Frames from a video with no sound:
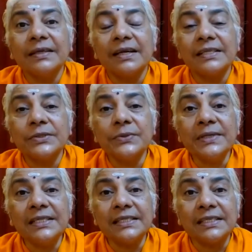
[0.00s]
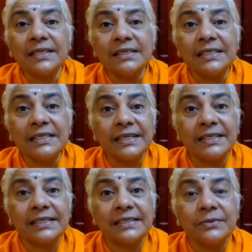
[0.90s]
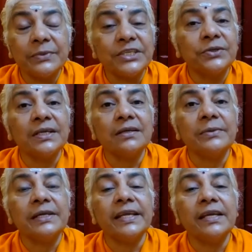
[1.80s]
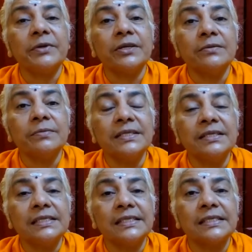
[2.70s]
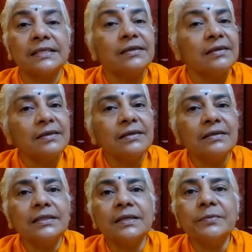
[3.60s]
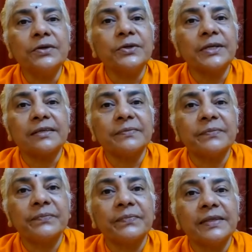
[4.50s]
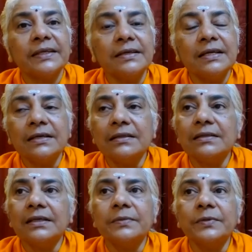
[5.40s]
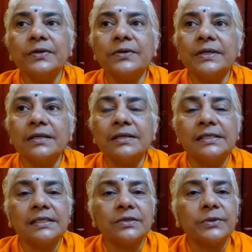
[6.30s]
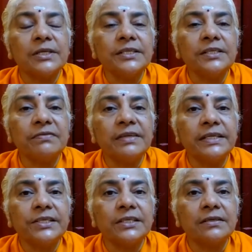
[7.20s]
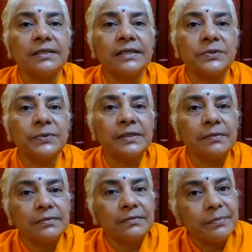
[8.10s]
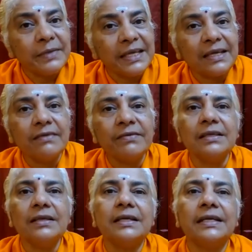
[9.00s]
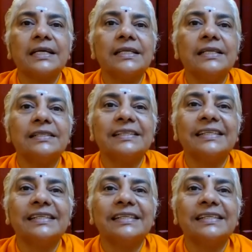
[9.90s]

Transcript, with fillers: As soon as the sun sets, which guna will take predominance? Tamo guna. Yeah. The tamo guna is the quality of nature that will make everything dull